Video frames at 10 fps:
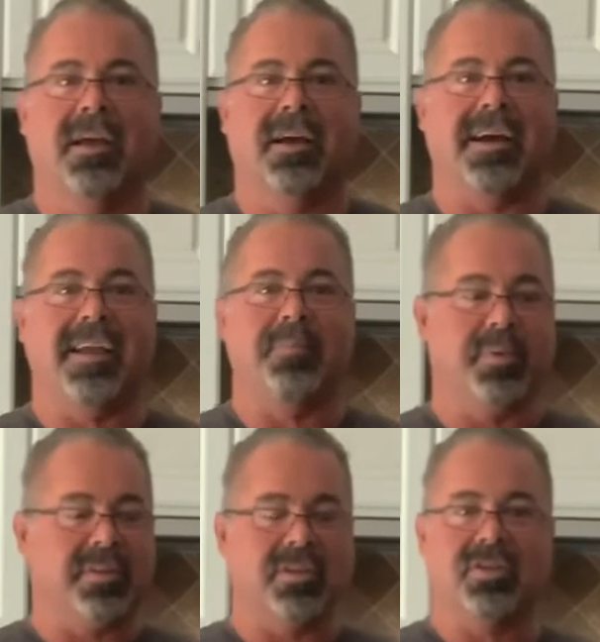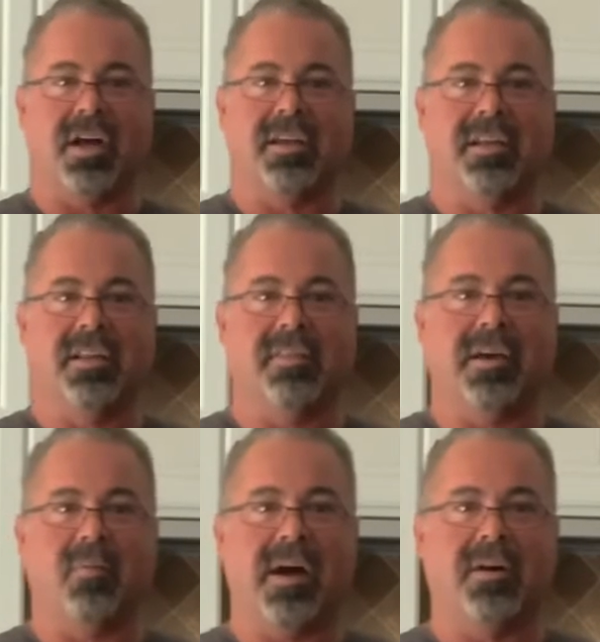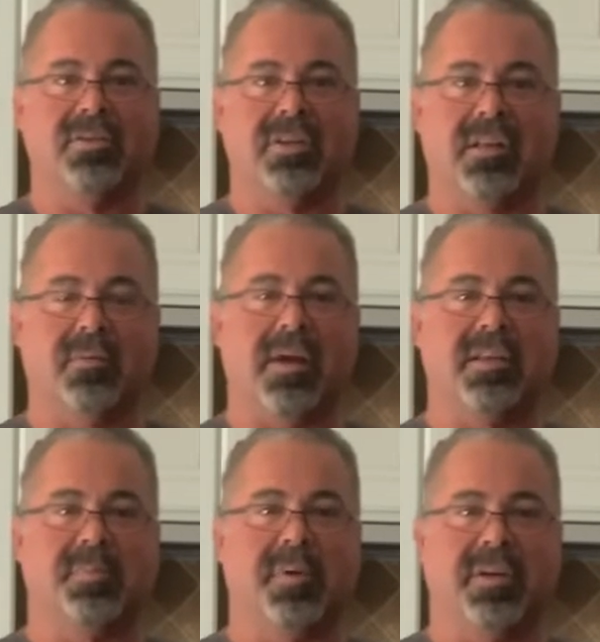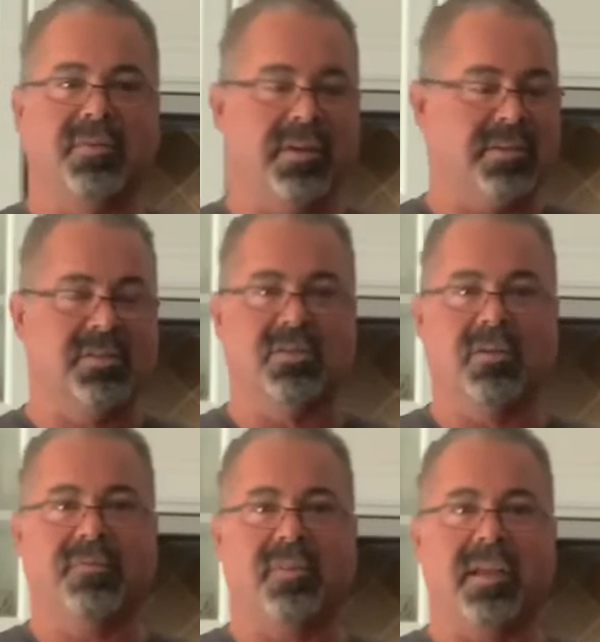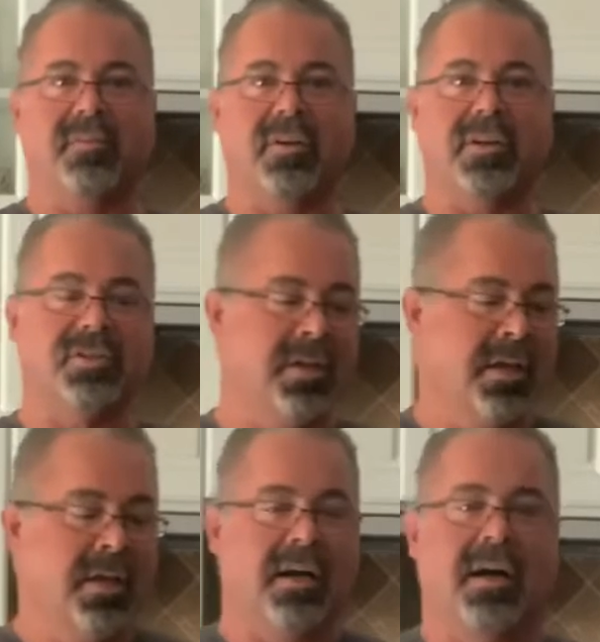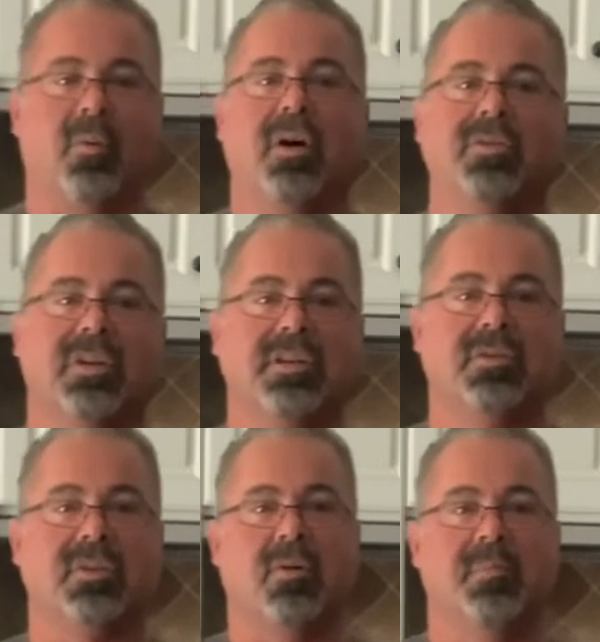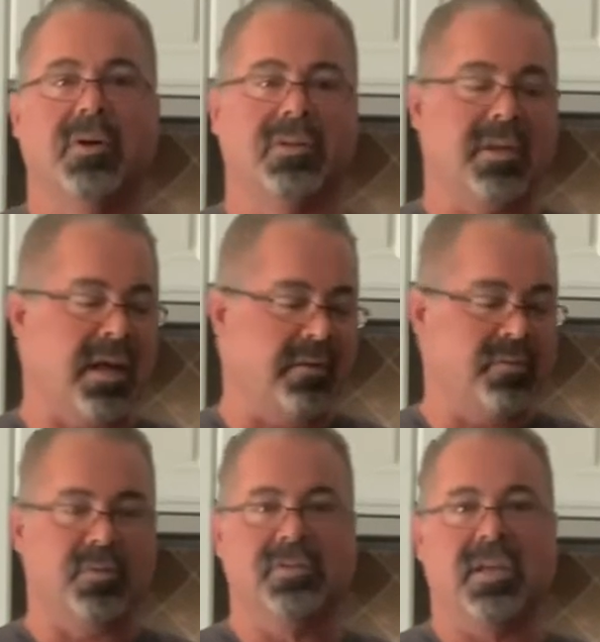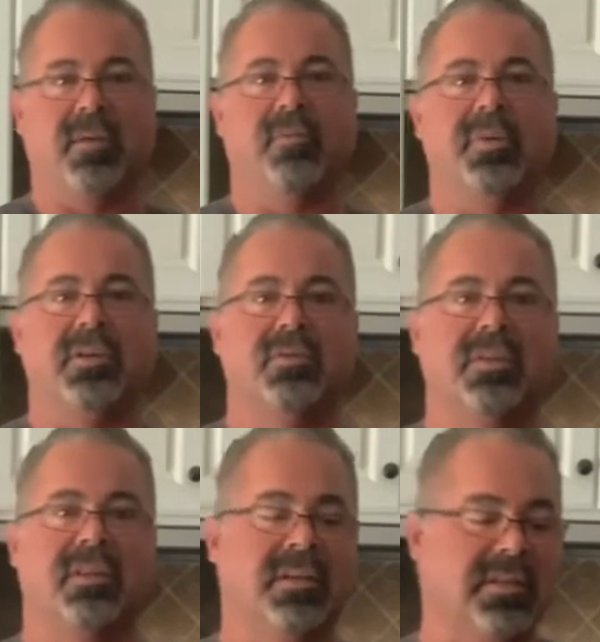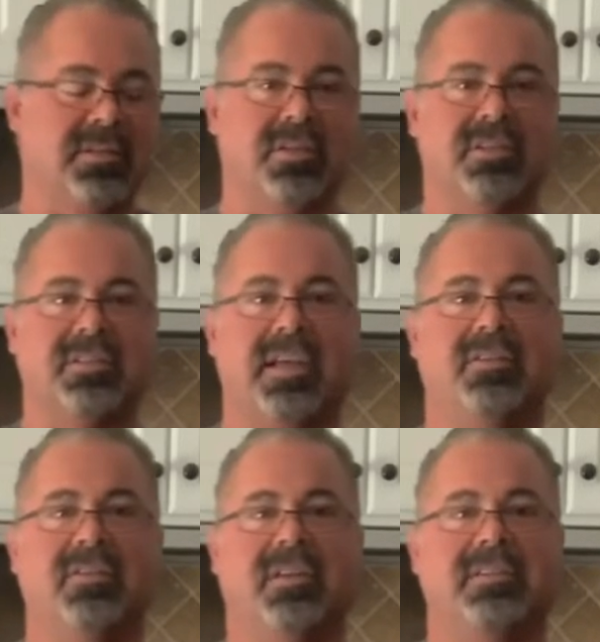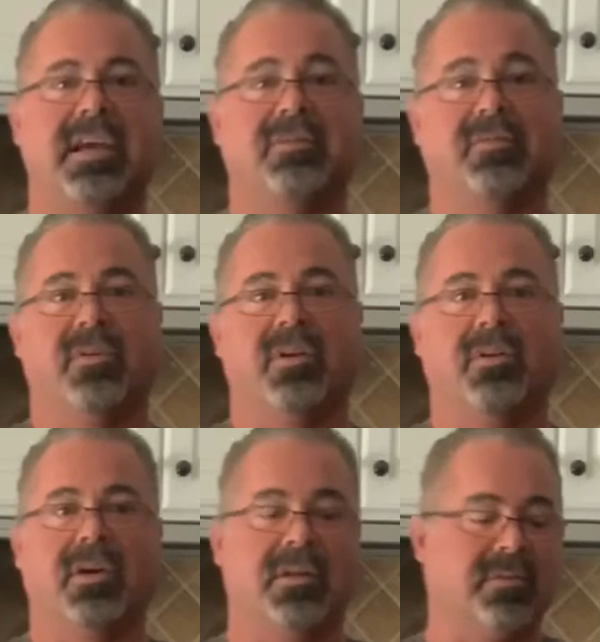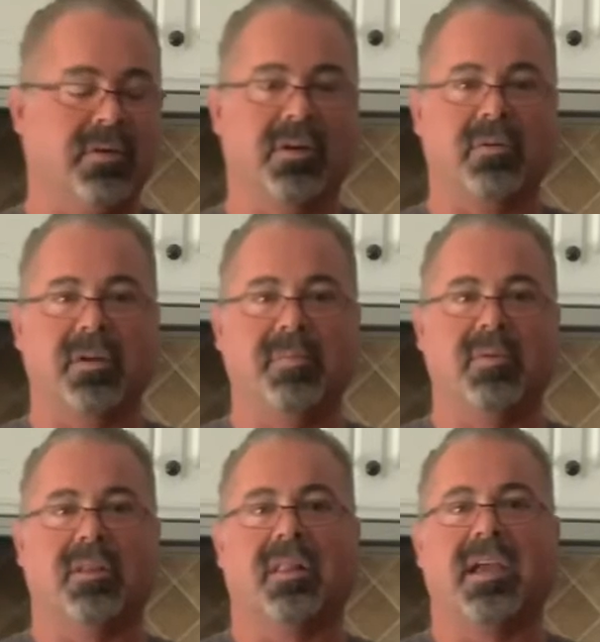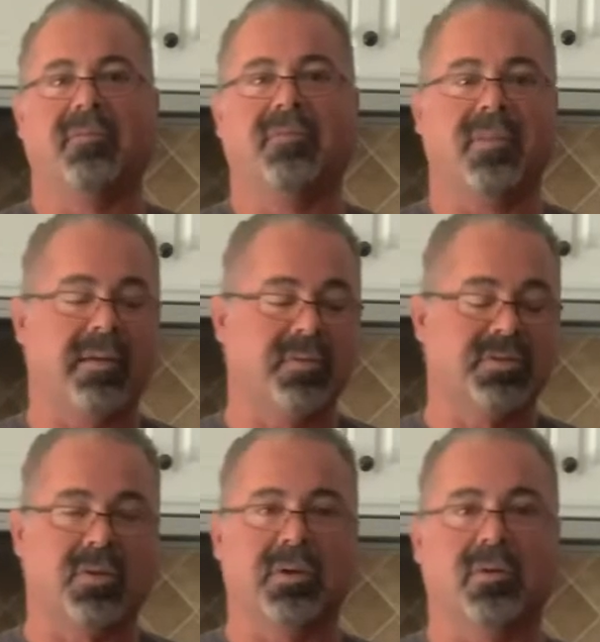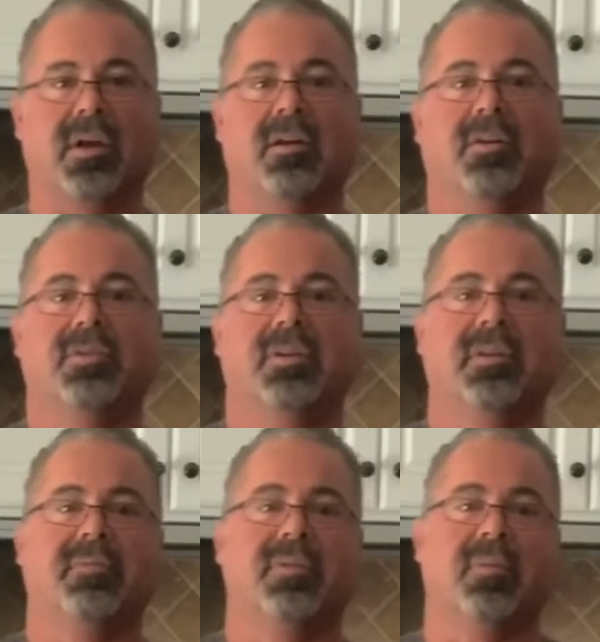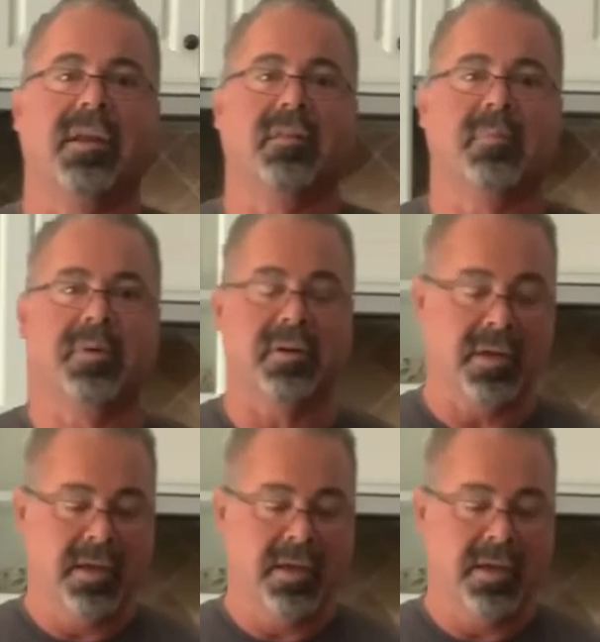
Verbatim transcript: I put the chocolate in and thought, wow, chocolate raspberries, very dessert flavorish. Uh, we're also going to use oat milk today. It's first time for me using this. I just tasted it. It's actually very good. It's very creamy with a light flavor, so a great alternative to regular milk.